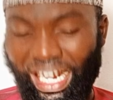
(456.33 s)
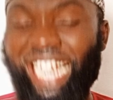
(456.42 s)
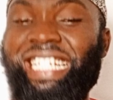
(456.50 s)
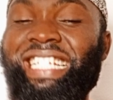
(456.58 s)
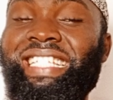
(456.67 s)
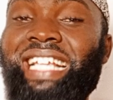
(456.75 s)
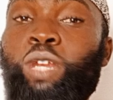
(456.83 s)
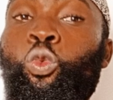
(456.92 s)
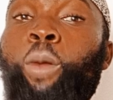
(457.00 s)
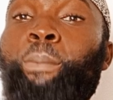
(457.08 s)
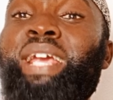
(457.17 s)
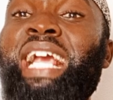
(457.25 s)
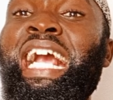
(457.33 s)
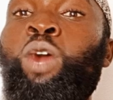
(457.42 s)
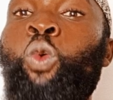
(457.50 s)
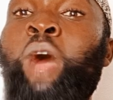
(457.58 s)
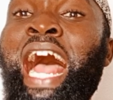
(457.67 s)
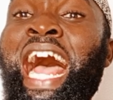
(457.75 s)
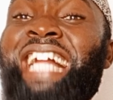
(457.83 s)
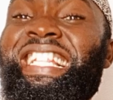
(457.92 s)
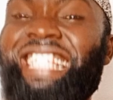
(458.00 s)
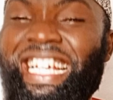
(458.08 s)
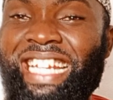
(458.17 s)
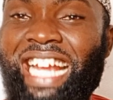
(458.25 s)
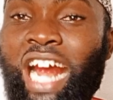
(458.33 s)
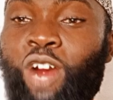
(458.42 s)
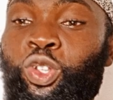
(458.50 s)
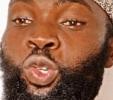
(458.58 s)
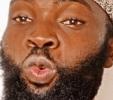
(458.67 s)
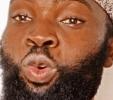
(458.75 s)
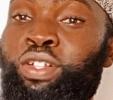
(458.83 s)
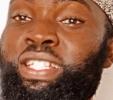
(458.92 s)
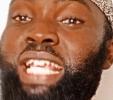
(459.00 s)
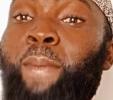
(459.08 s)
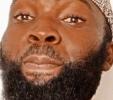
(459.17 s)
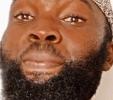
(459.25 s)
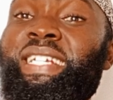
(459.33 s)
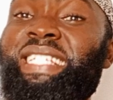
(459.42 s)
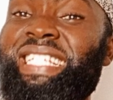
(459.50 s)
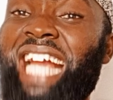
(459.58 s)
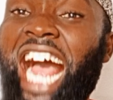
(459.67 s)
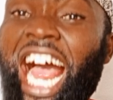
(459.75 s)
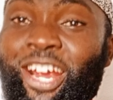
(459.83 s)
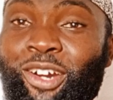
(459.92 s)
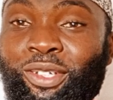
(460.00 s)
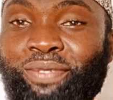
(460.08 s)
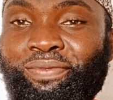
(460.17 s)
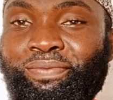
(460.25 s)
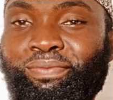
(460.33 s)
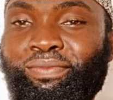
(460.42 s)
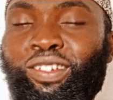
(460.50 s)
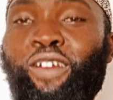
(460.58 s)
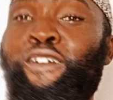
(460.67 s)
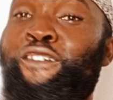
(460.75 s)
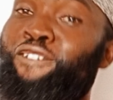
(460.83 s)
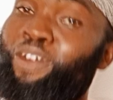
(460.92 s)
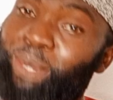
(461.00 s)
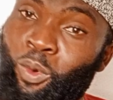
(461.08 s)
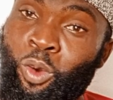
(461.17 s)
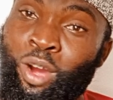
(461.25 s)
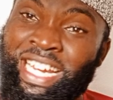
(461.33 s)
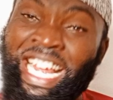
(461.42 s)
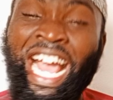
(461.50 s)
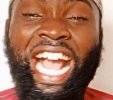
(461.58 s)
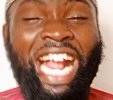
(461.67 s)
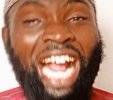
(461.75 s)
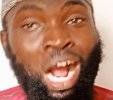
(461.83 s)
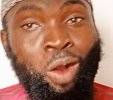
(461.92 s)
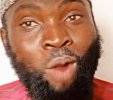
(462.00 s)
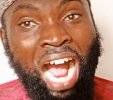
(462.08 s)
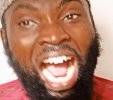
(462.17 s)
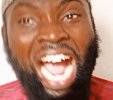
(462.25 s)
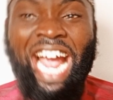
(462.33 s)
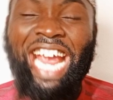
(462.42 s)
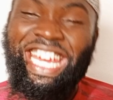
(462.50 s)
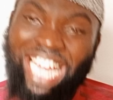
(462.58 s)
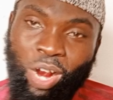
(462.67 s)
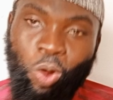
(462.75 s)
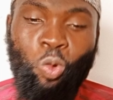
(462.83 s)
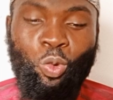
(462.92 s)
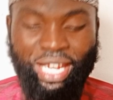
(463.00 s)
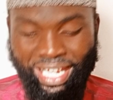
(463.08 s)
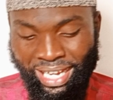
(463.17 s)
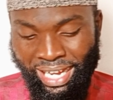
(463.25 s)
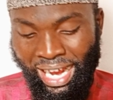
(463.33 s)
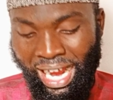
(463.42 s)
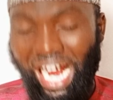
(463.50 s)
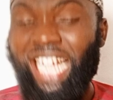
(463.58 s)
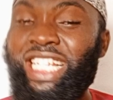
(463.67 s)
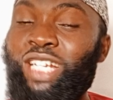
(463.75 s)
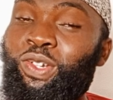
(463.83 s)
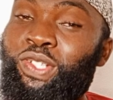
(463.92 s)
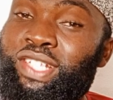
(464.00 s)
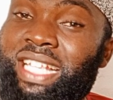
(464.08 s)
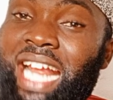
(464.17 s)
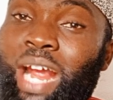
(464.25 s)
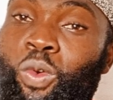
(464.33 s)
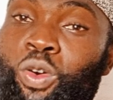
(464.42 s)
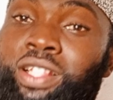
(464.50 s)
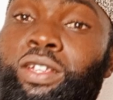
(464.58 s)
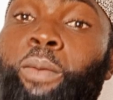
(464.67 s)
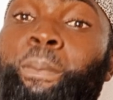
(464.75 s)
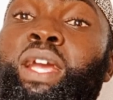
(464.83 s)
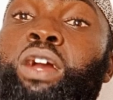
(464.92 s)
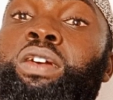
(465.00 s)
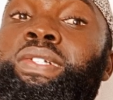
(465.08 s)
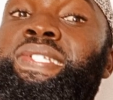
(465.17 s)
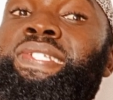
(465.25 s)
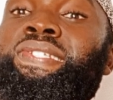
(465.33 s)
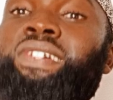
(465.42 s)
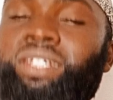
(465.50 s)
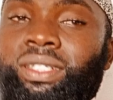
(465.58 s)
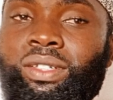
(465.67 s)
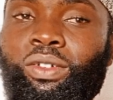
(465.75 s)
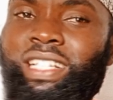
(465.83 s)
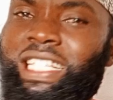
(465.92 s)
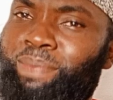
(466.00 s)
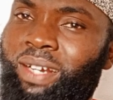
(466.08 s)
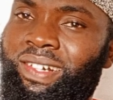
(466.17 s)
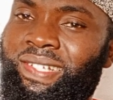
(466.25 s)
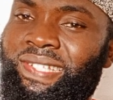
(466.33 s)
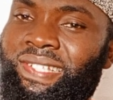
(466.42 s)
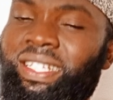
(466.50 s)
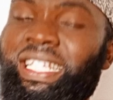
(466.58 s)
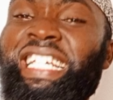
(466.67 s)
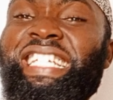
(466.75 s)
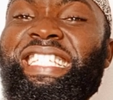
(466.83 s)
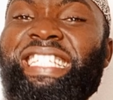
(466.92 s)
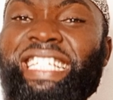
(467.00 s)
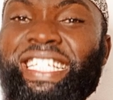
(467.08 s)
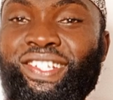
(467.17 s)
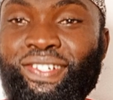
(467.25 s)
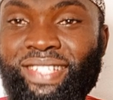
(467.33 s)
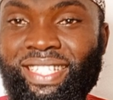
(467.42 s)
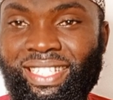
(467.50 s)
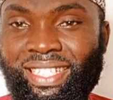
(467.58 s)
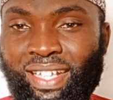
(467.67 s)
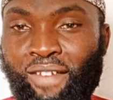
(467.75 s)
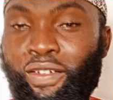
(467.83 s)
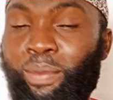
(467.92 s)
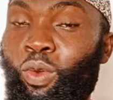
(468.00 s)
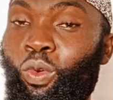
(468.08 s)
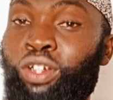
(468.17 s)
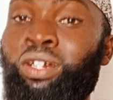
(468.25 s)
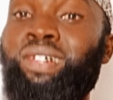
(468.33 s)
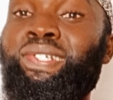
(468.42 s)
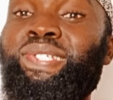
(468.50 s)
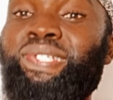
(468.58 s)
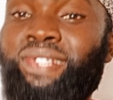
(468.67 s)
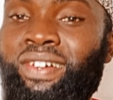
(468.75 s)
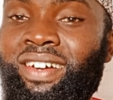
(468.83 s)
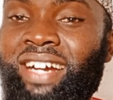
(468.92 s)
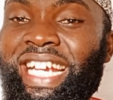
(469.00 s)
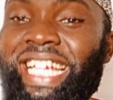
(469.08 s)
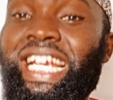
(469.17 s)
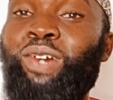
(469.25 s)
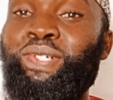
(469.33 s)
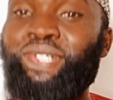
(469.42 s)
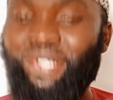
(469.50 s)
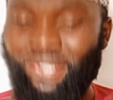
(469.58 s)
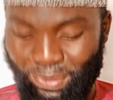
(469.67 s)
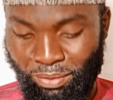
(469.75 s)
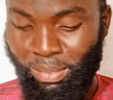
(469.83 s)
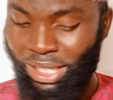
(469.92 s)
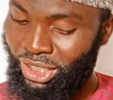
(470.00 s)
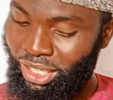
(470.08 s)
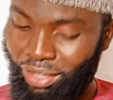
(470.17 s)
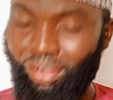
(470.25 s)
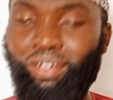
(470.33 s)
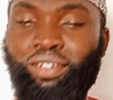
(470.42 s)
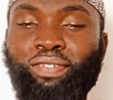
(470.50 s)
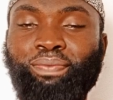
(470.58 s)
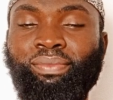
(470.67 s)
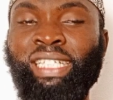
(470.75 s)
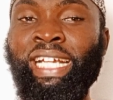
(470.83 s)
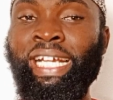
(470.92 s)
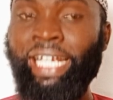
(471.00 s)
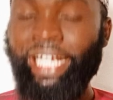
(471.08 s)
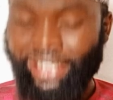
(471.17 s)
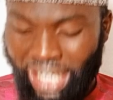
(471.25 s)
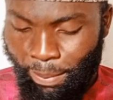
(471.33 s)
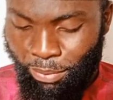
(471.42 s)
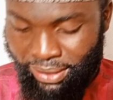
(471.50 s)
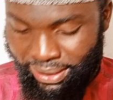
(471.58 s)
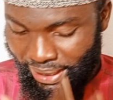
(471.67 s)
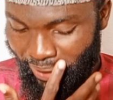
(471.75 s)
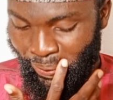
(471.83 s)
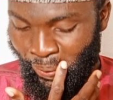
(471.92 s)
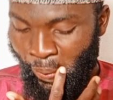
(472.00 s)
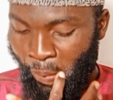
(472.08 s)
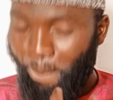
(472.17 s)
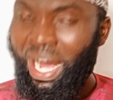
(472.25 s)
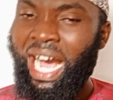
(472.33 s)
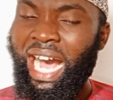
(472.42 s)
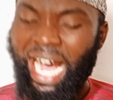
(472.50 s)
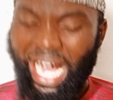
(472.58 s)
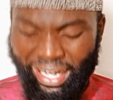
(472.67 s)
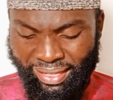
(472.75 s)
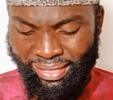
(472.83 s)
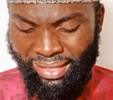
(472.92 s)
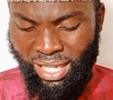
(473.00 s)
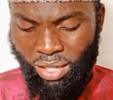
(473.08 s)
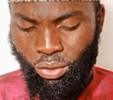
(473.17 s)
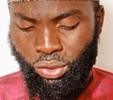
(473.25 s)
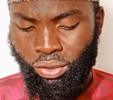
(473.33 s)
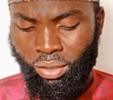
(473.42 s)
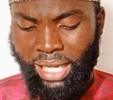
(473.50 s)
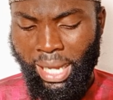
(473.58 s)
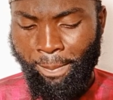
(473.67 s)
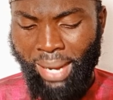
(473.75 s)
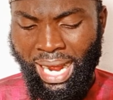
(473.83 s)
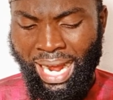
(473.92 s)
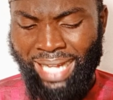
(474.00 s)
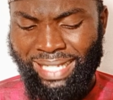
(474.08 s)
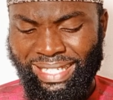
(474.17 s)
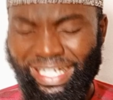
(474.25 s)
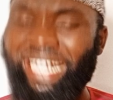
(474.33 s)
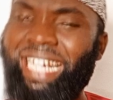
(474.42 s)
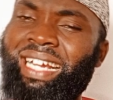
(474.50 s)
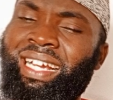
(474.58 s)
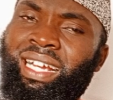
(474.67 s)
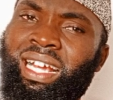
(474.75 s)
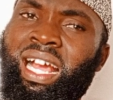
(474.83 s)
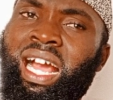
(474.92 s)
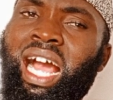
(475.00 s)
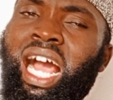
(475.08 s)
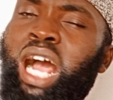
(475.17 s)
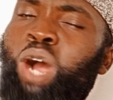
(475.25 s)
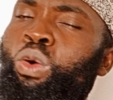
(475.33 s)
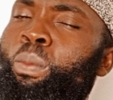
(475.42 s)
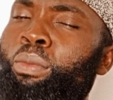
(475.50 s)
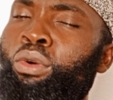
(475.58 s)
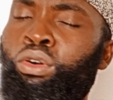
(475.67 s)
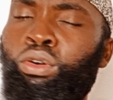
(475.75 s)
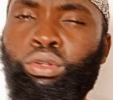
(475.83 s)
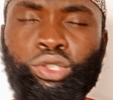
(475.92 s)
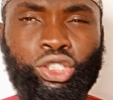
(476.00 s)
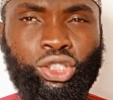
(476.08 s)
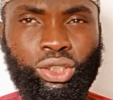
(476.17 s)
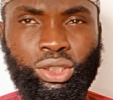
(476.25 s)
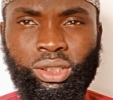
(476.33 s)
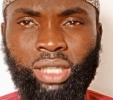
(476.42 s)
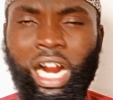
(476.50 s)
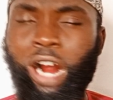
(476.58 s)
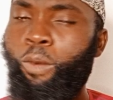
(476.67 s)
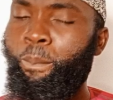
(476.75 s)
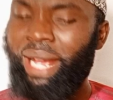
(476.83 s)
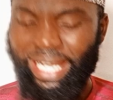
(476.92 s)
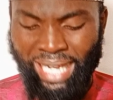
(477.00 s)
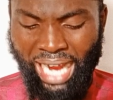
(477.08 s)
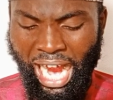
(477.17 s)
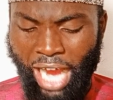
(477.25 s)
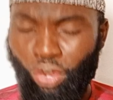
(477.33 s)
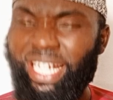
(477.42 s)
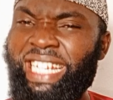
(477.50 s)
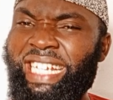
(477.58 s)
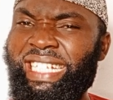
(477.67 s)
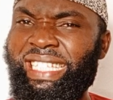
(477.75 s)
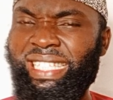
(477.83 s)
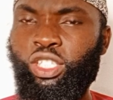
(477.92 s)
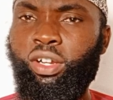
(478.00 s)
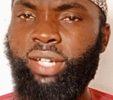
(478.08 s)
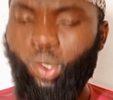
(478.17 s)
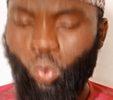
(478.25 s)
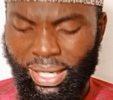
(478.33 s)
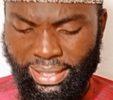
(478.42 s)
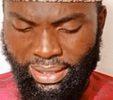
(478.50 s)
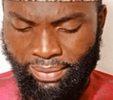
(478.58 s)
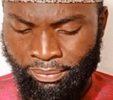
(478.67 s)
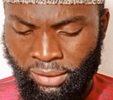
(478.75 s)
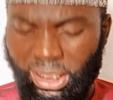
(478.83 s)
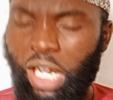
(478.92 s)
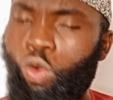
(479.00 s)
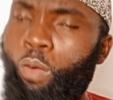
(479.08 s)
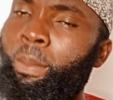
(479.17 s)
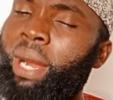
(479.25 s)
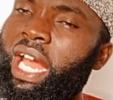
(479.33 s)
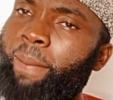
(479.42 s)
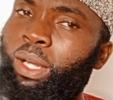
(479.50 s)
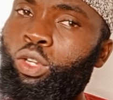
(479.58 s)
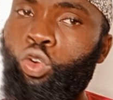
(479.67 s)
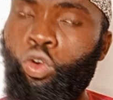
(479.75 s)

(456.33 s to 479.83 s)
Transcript: And she said, mekwatan. I also want a pressing iron from the word kawa yakui. And she also said, I want mekoson. What is mekoson? Scissors from the word koso yakusu. MashaAllah. Hisham said, Ma aktharo tolabatik. How much? How many are your needs, your requests? Ya Ahmad,